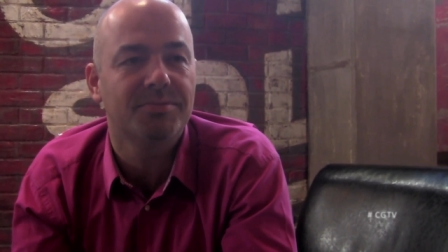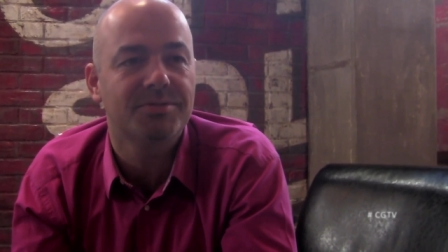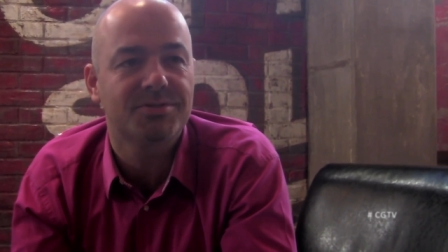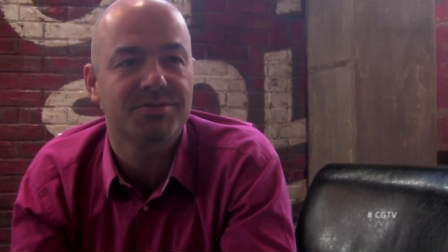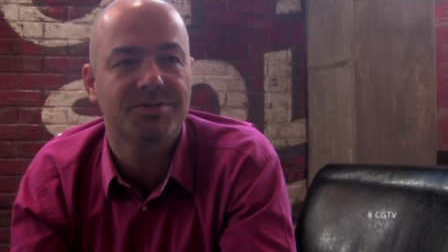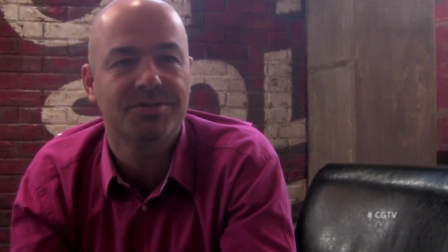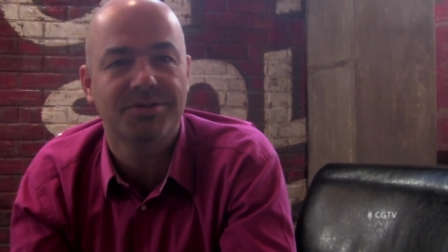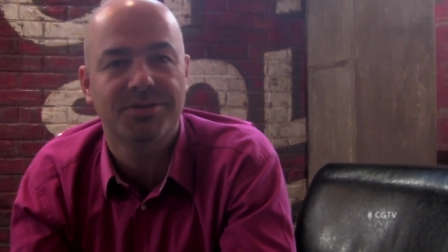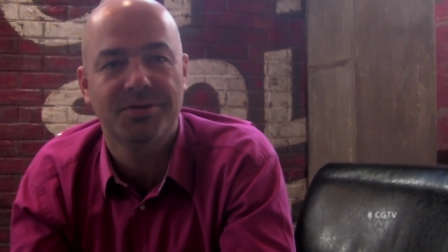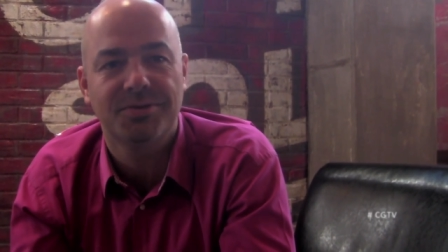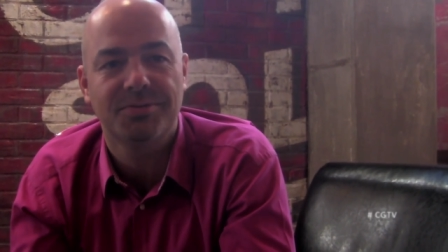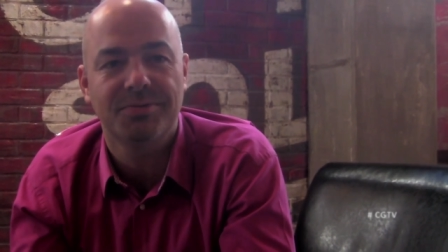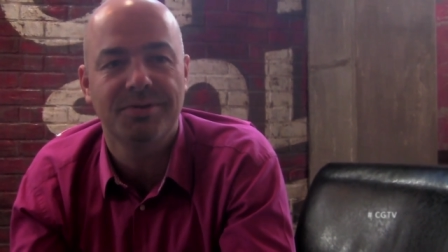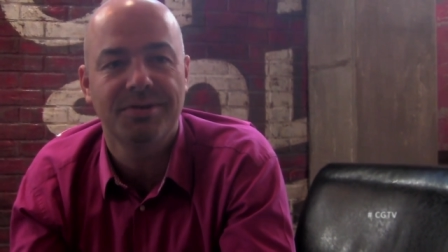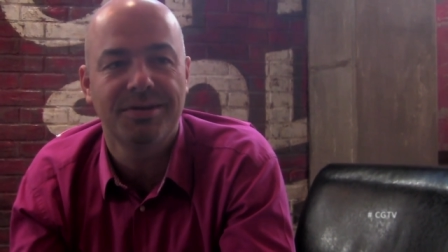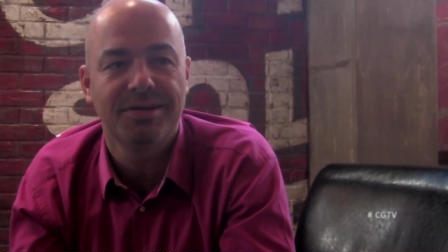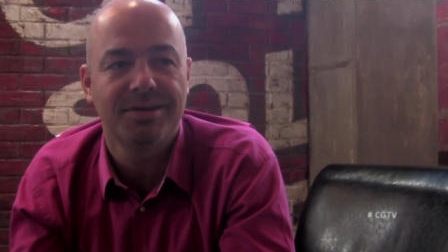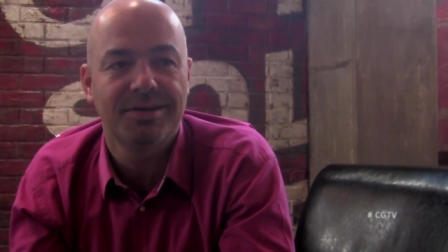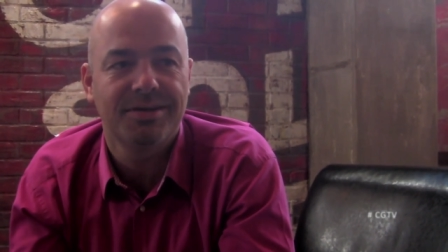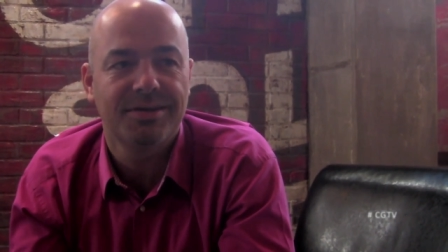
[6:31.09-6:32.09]
It was, you
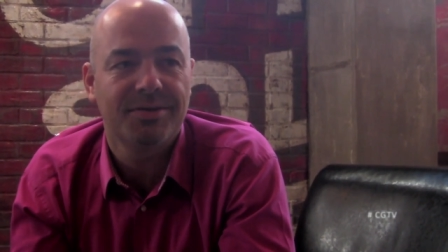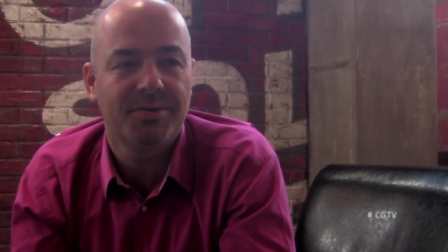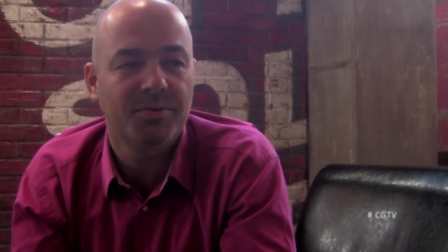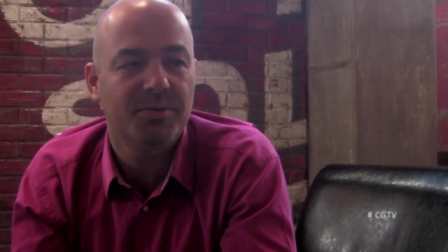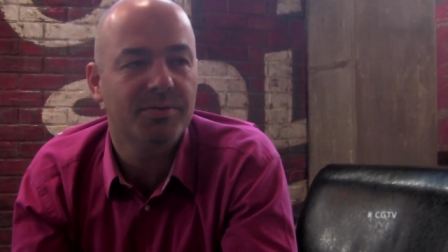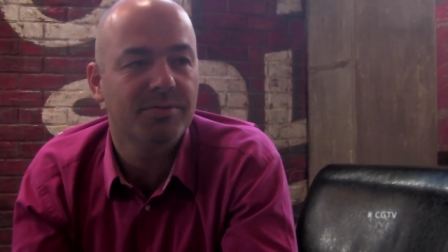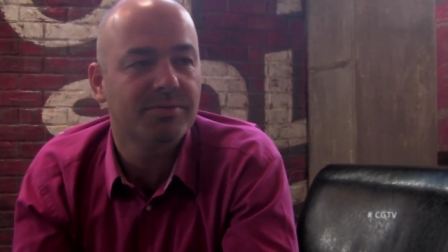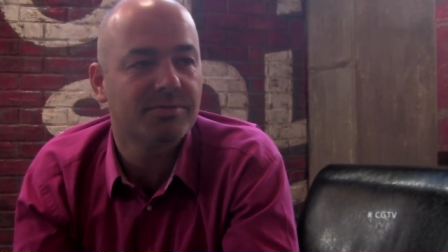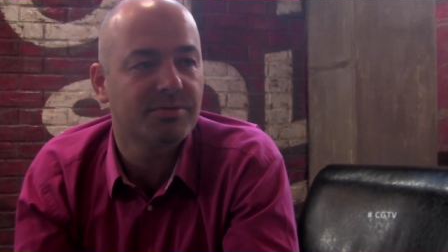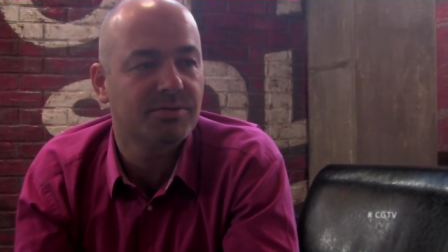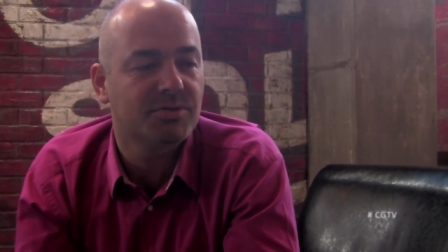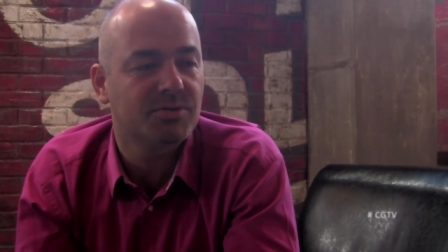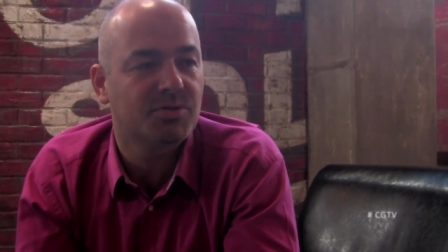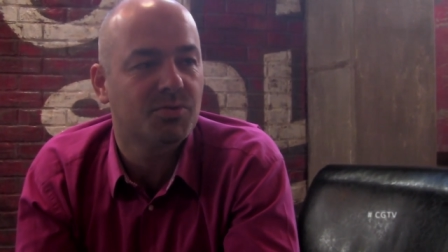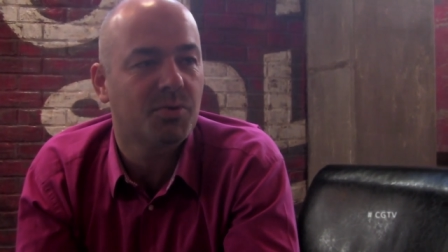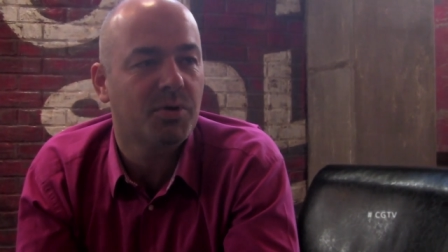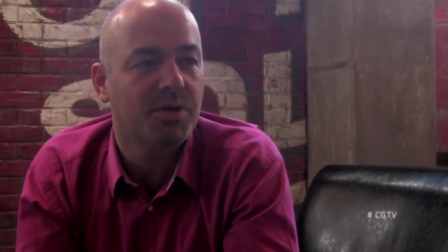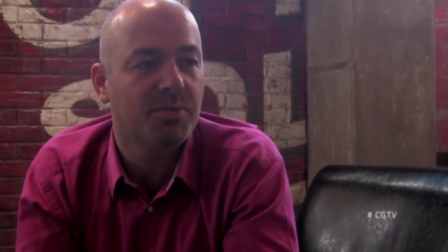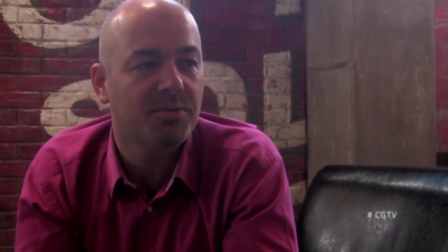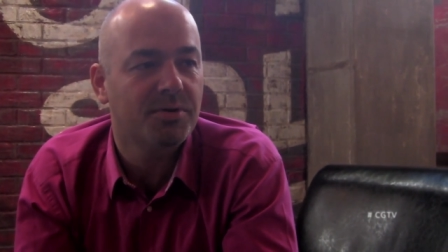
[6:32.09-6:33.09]
know, we were
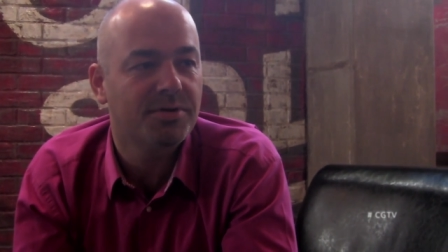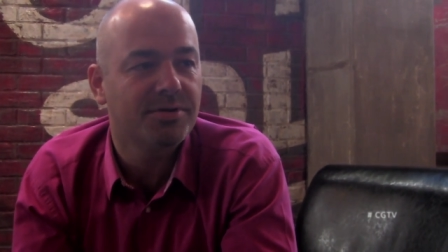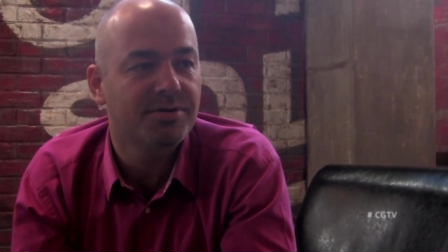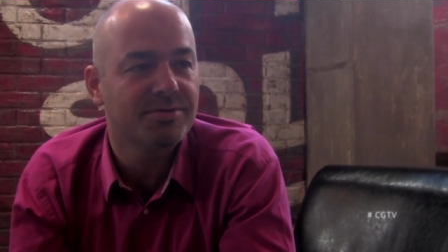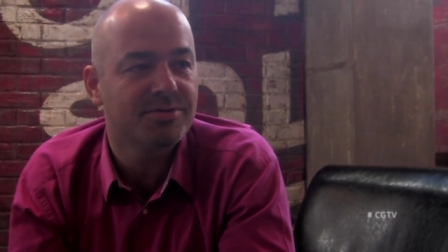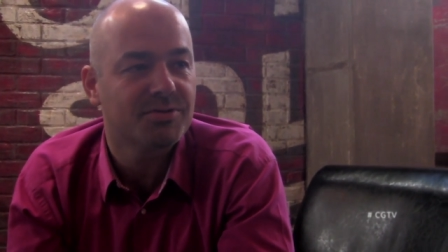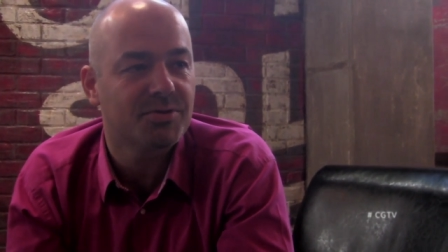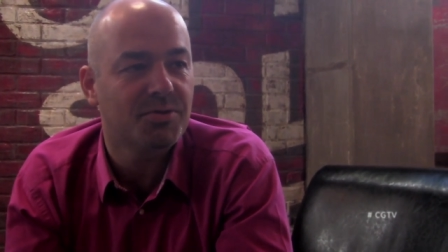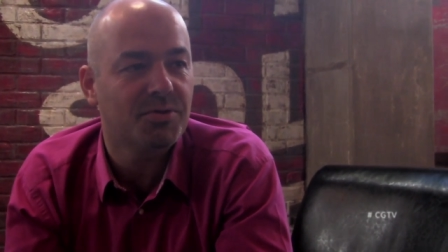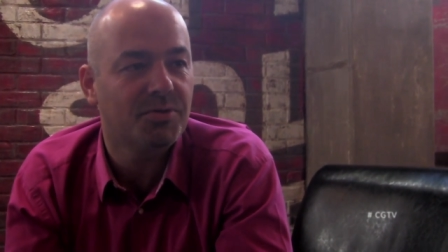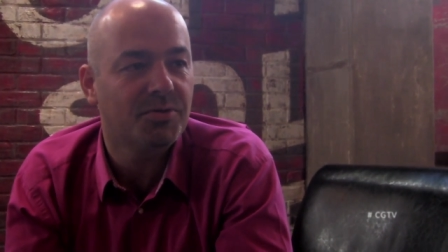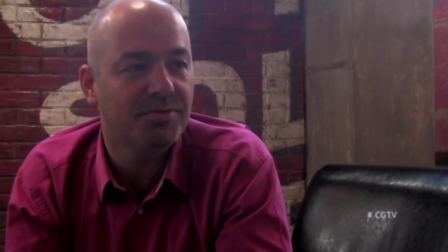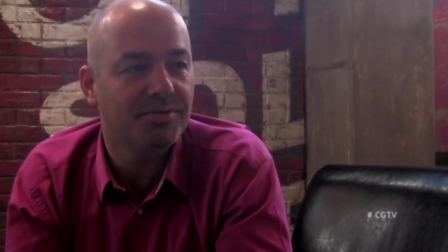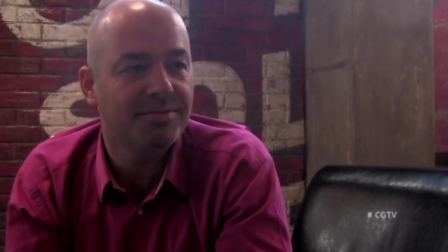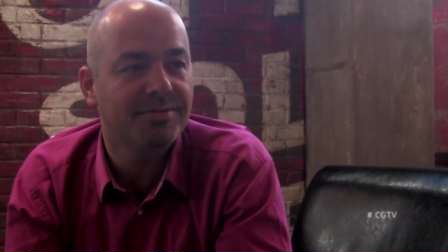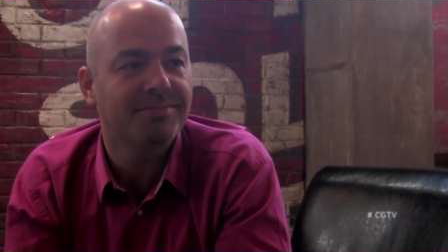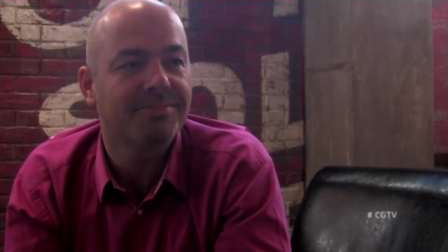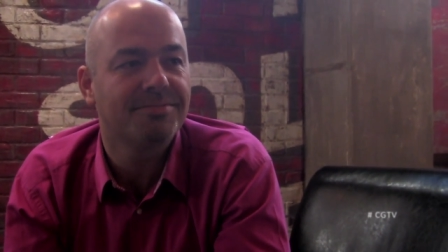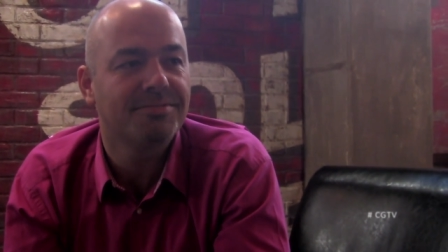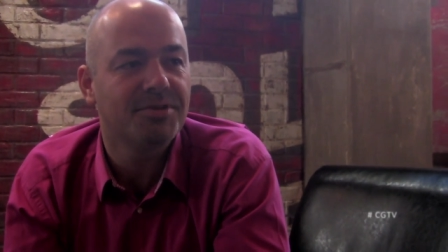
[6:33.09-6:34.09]
21 years old
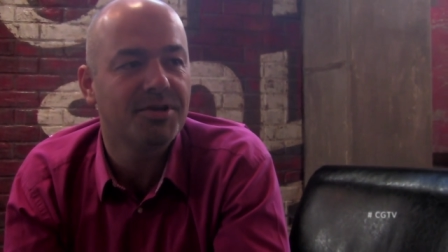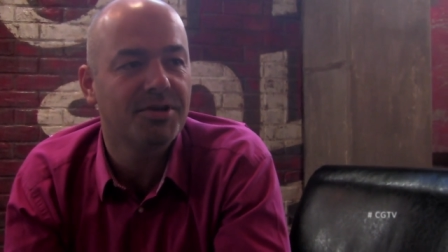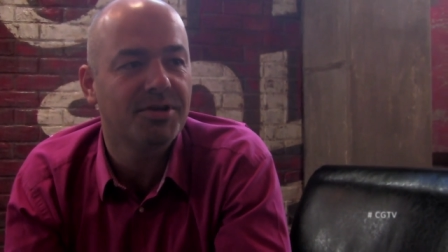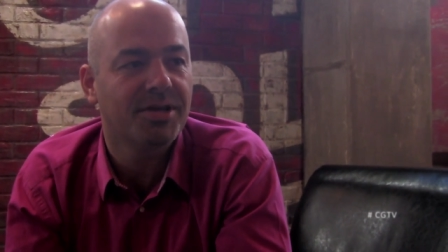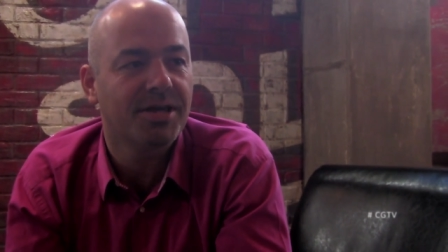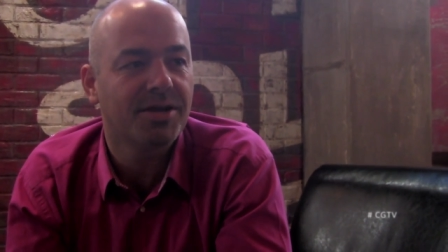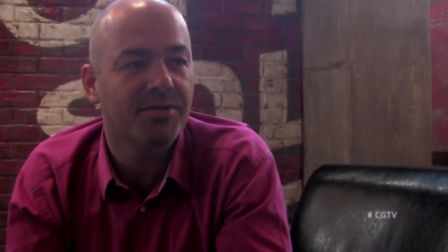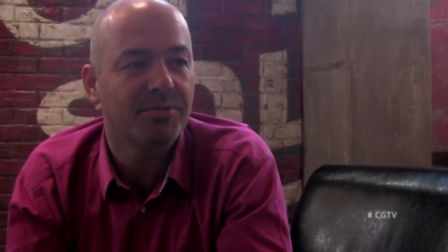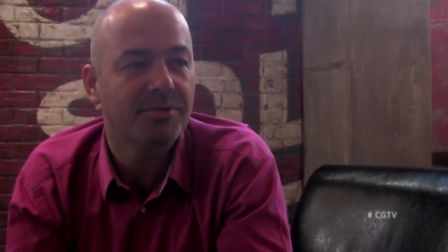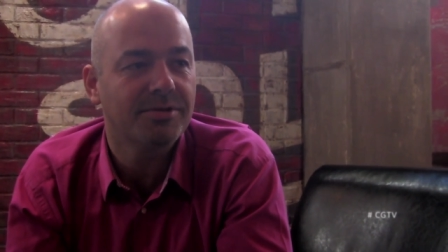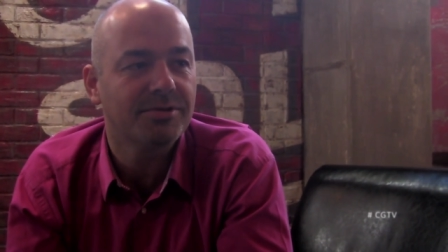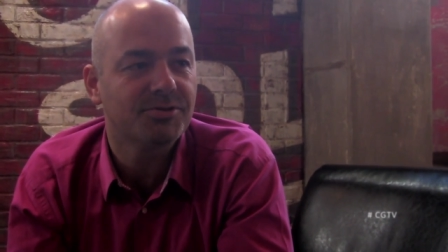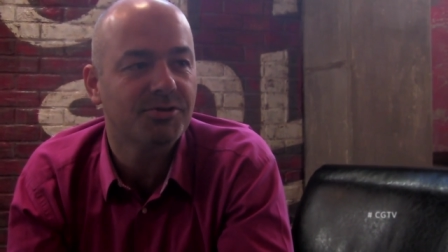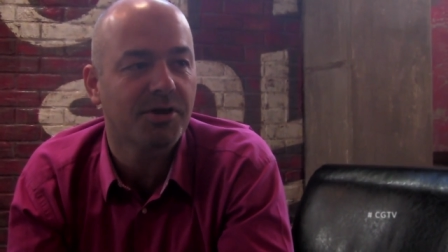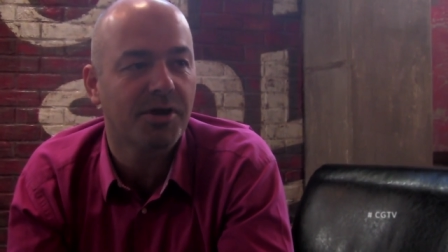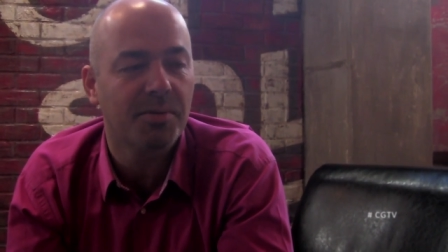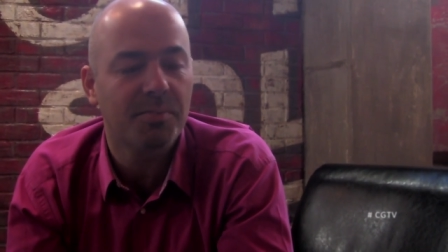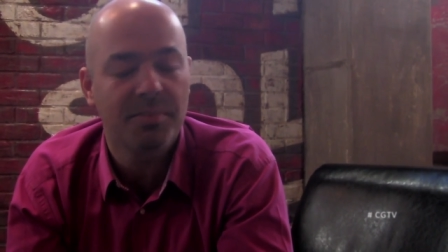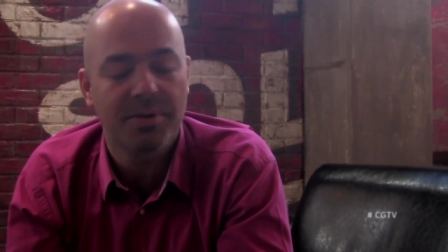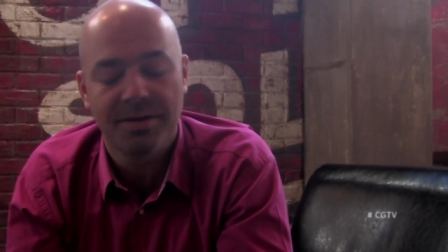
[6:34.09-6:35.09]
and needed to get a real
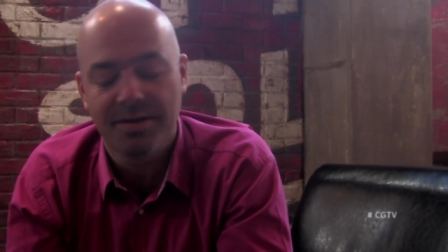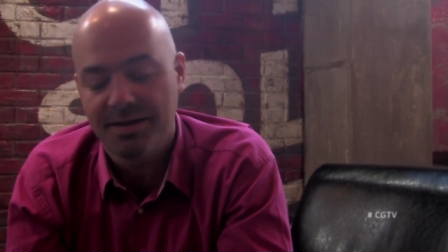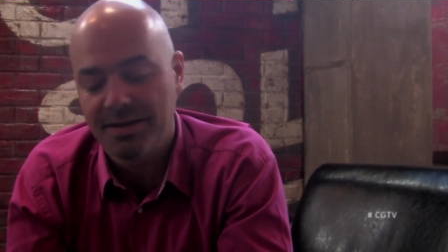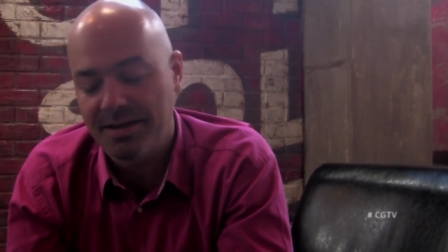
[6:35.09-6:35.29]
job.